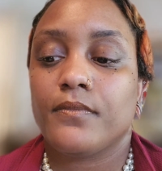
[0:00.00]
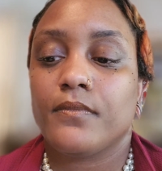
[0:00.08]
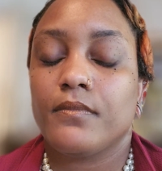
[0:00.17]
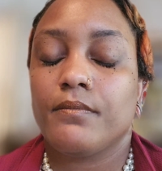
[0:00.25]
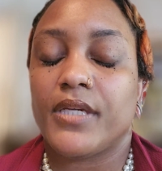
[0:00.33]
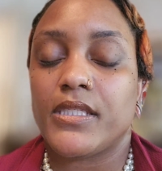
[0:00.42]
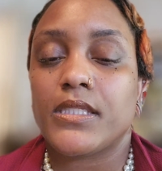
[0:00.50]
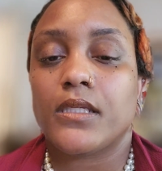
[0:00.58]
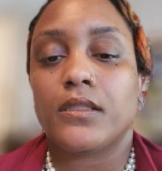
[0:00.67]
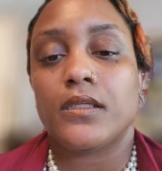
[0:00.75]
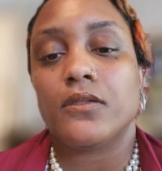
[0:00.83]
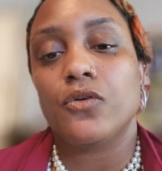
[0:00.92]

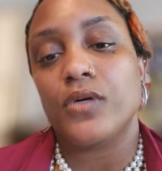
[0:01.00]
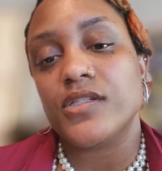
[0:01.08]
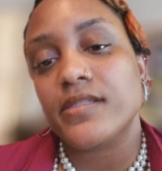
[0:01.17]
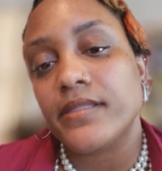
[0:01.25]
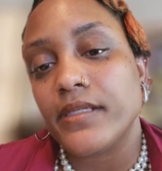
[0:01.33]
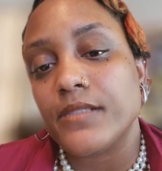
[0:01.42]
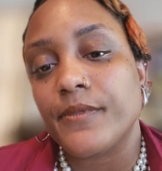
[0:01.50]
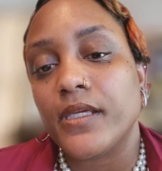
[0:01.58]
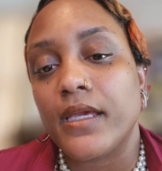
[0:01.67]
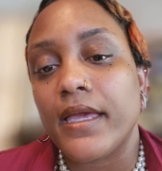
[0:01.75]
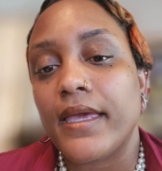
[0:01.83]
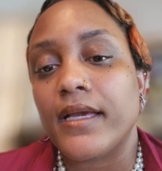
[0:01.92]
Basically, the question that is being
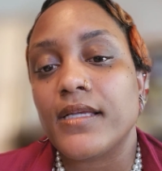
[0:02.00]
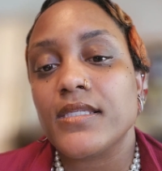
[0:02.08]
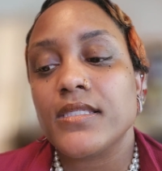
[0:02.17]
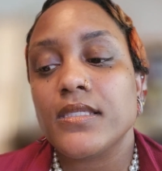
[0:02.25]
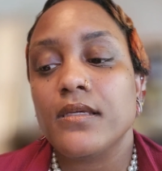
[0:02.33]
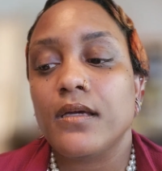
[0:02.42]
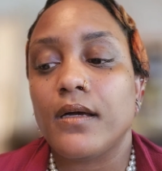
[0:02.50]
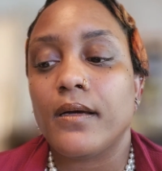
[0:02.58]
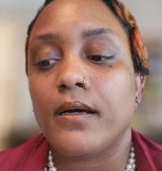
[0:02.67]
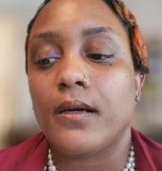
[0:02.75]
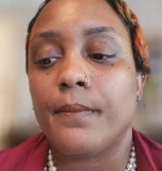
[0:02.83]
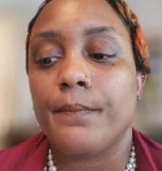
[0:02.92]
asked
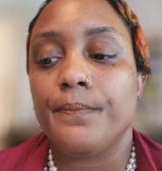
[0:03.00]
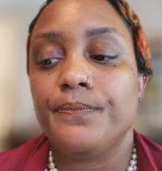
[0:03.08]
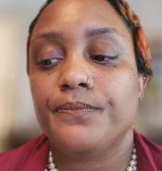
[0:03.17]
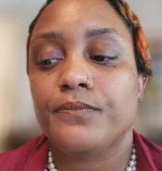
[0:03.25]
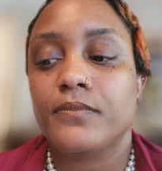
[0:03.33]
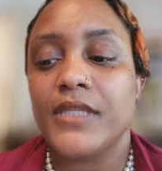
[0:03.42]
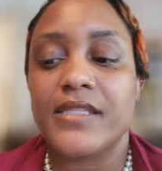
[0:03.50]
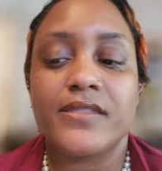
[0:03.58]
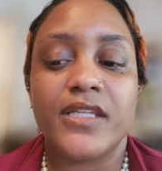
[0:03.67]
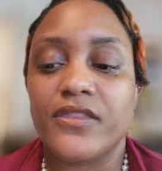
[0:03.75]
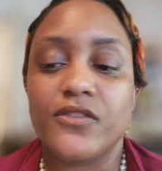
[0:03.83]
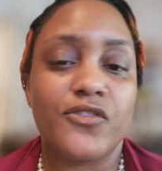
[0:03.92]
has
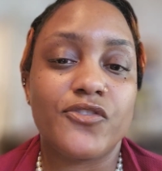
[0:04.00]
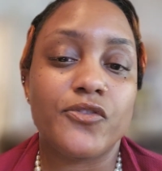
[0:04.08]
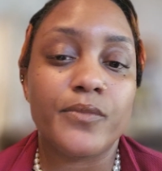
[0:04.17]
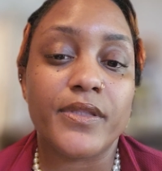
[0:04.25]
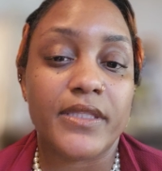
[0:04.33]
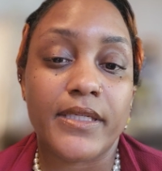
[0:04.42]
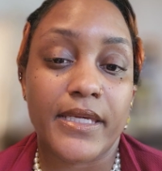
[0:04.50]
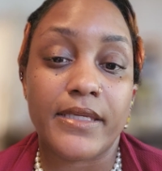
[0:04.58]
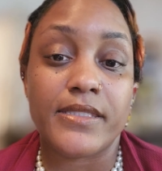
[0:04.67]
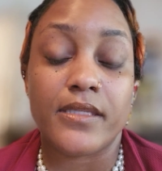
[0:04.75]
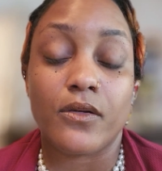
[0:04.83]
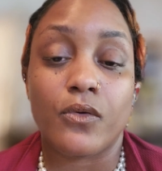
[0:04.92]
nothing to do with the
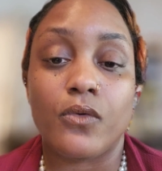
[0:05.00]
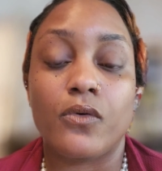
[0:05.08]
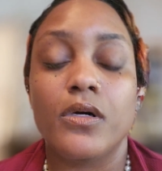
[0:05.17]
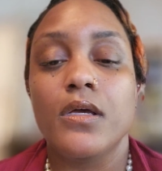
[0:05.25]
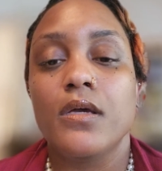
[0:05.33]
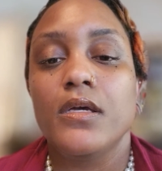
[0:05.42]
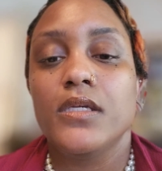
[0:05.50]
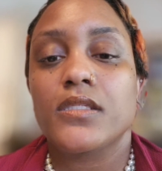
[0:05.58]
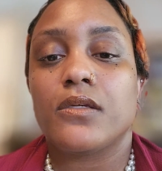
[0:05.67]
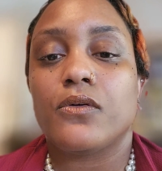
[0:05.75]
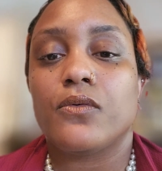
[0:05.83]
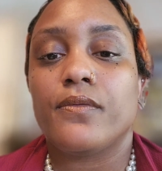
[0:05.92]
case at all.
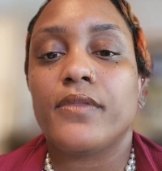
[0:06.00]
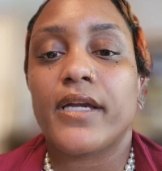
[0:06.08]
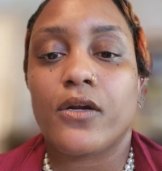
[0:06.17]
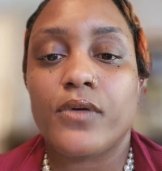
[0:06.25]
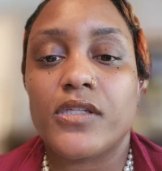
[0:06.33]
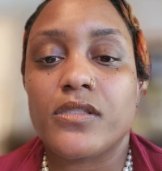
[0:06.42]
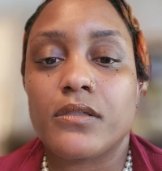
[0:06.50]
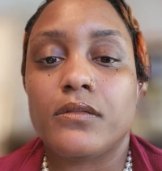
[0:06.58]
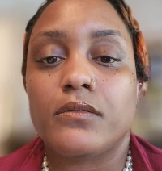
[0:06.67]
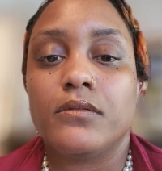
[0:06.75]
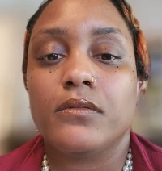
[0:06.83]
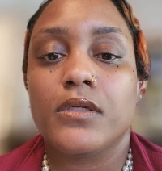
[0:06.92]
So that
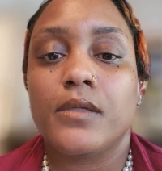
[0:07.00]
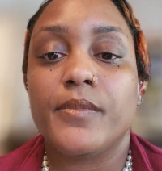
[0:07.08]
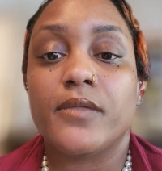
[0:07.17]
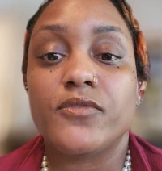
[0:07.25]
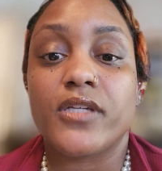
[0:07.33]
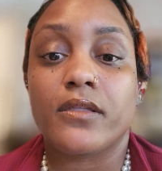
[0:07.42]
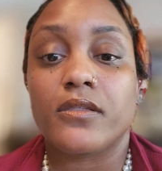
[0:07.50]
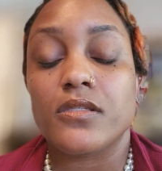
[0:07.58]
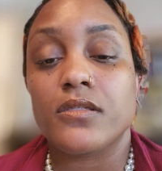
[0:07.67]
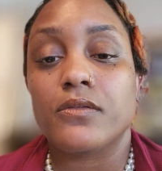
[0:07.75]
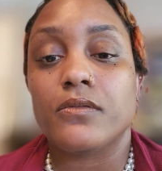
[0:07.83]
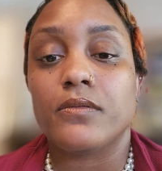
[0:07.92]
question can be objected
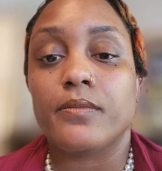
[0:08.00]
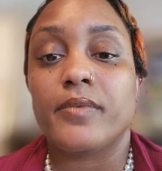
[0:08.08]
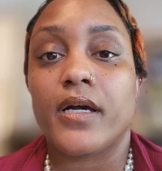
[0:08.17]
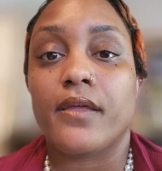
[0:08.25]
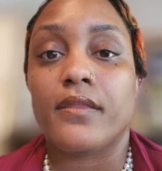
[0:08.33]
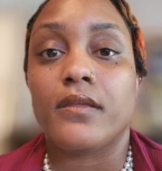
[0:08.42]
to by